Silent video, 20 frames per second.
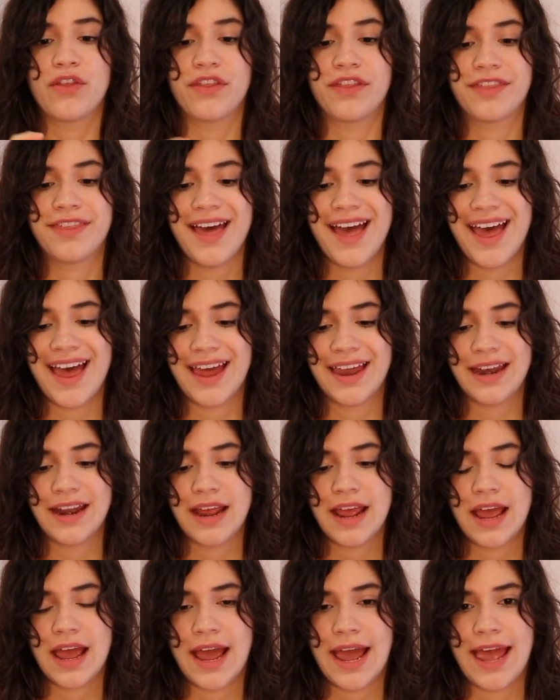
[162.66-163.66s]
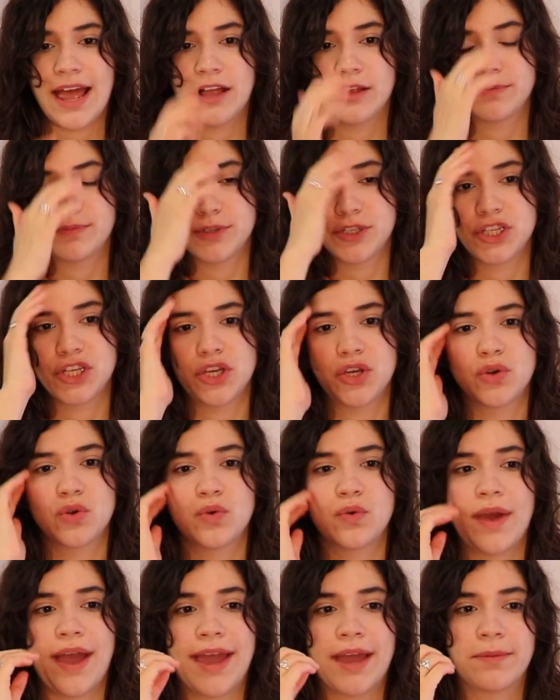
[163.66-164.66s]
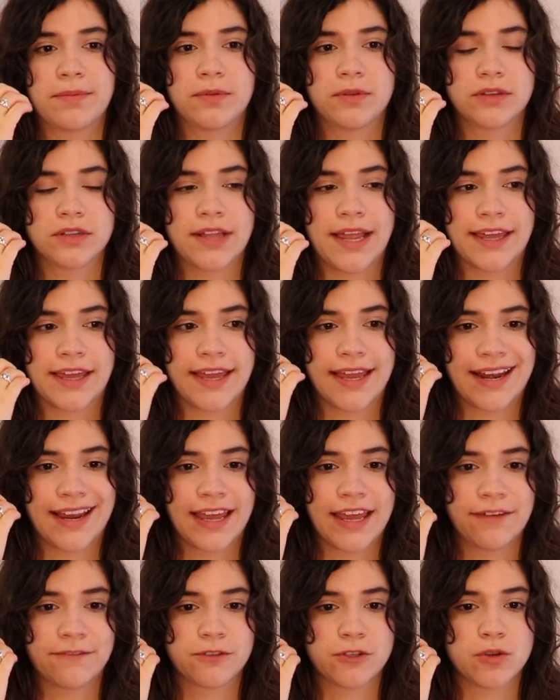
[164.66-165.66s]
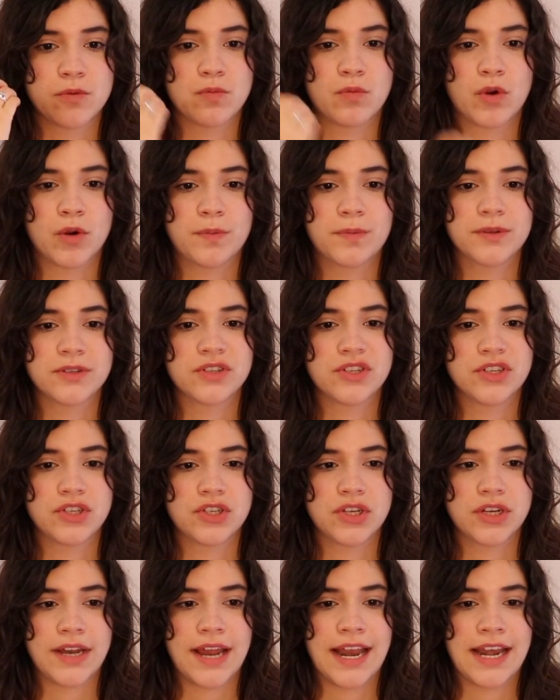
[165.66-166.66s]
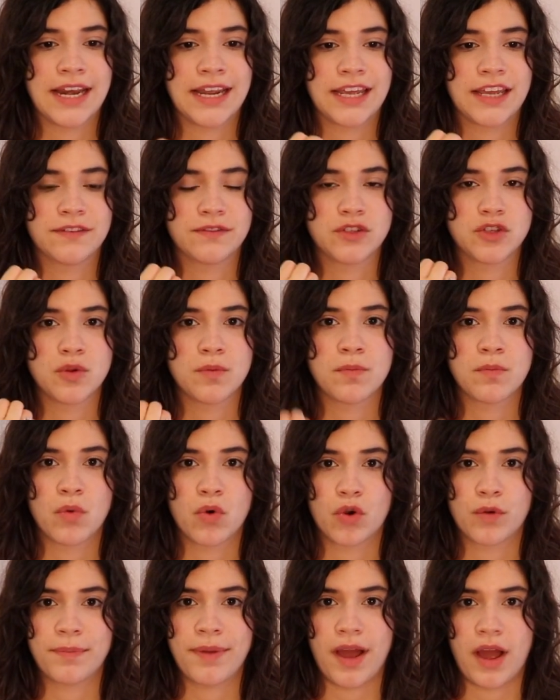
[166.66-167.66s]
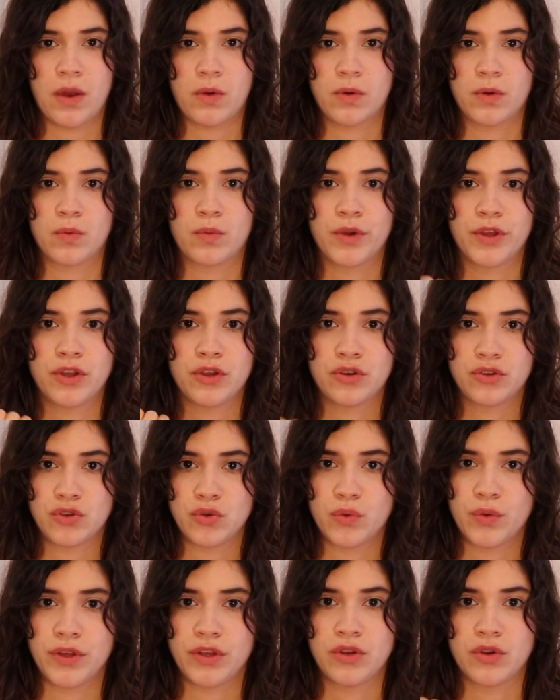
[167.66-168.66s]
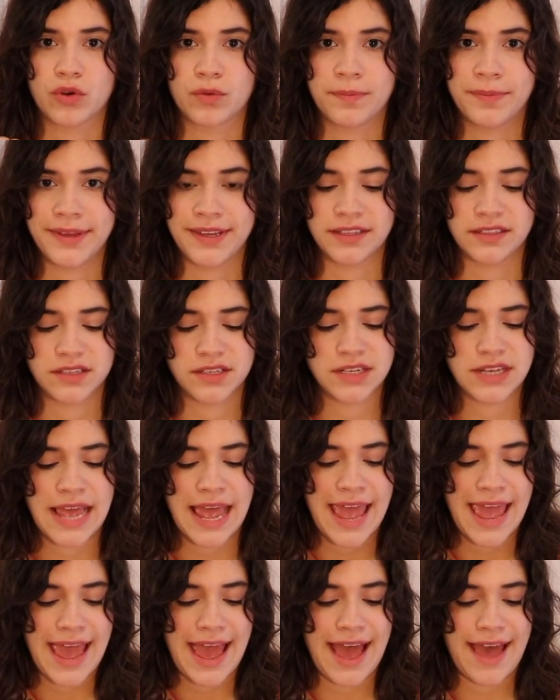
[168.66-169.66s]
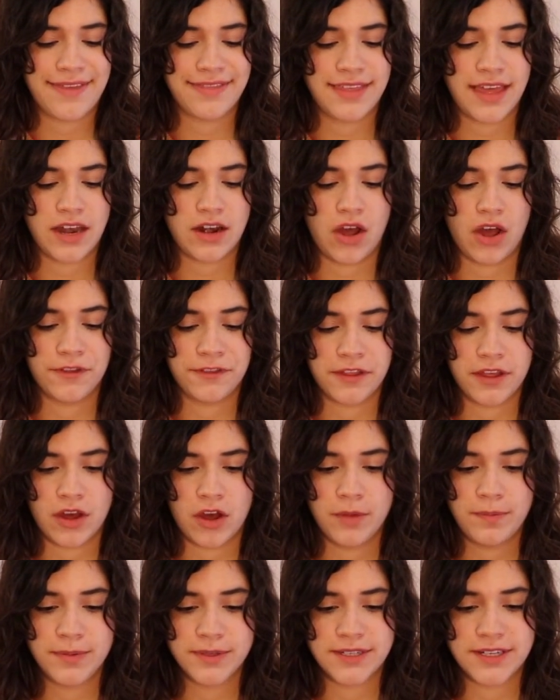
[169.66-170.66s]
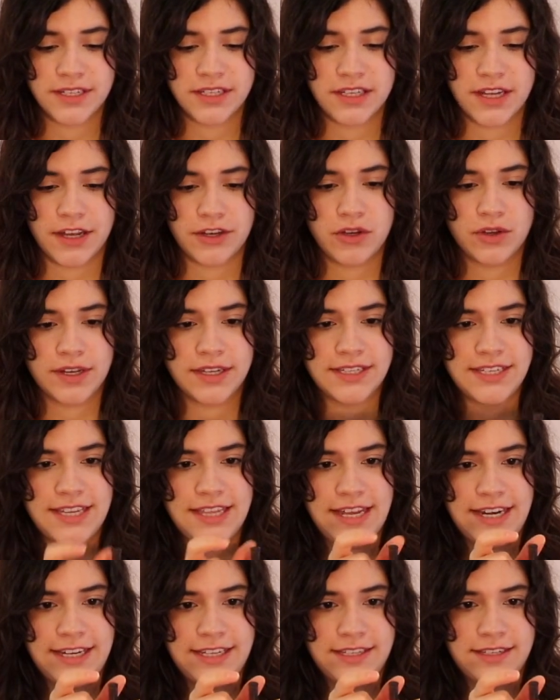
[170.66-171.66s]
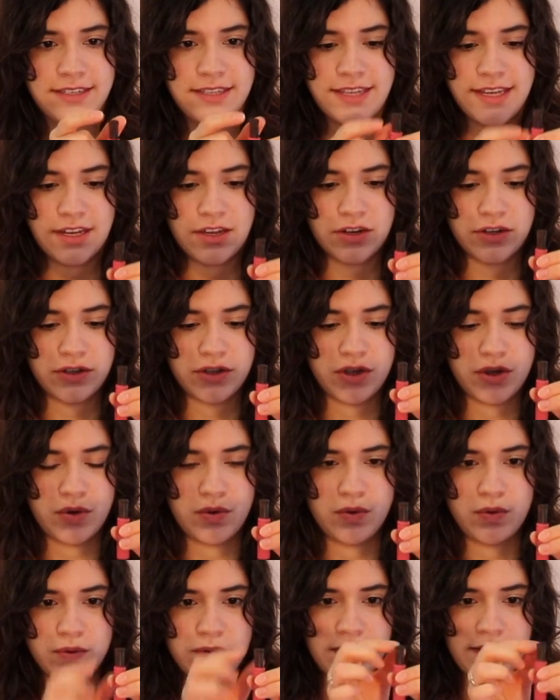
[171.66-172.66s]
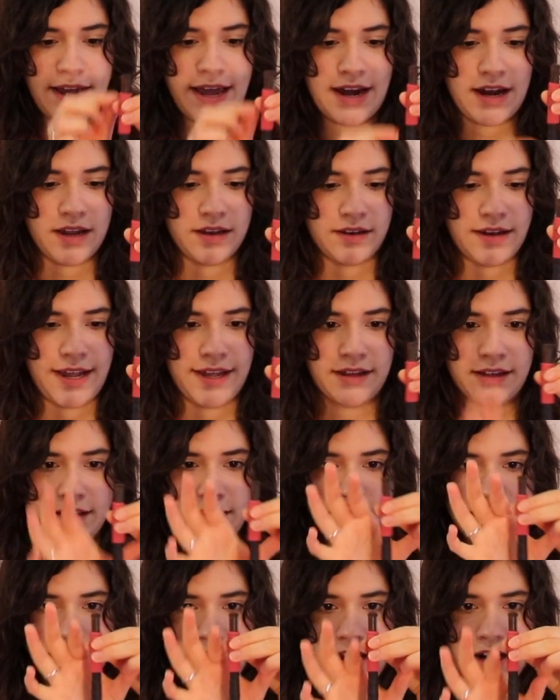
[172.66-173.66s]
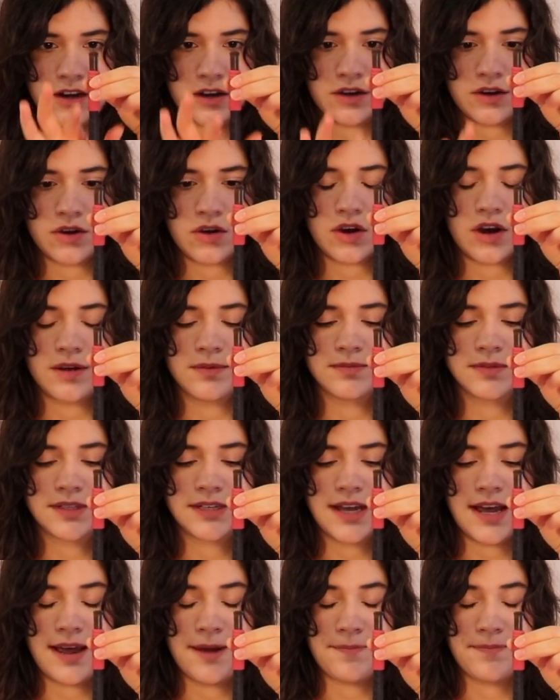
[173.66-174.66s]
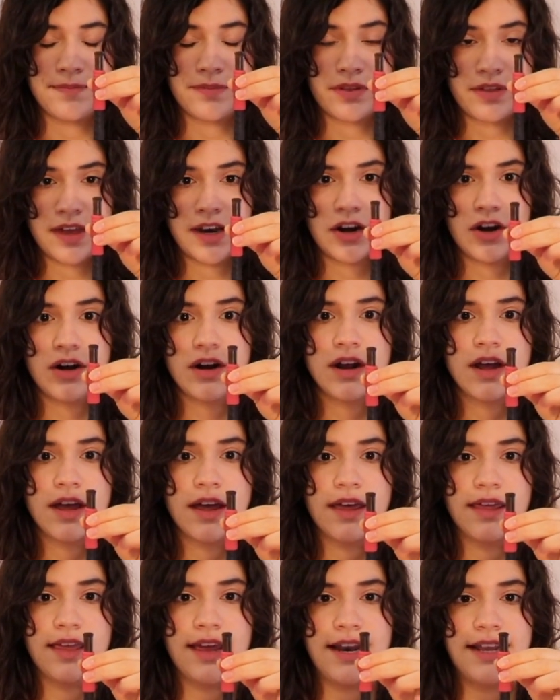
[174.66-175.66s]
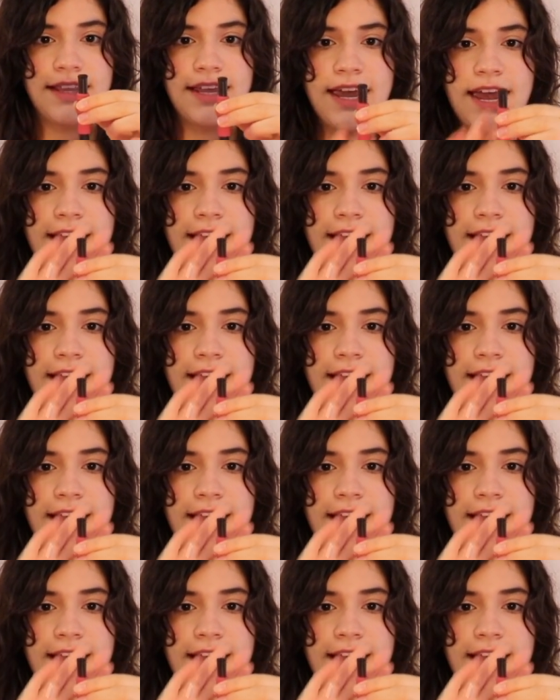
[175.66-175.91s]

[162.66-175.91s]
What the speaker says: that helps you it gives you more precision and it gives you more power when you're doing your beats. And then on the opposite side, you can see that it's thicker to it kind of comes thinner than at the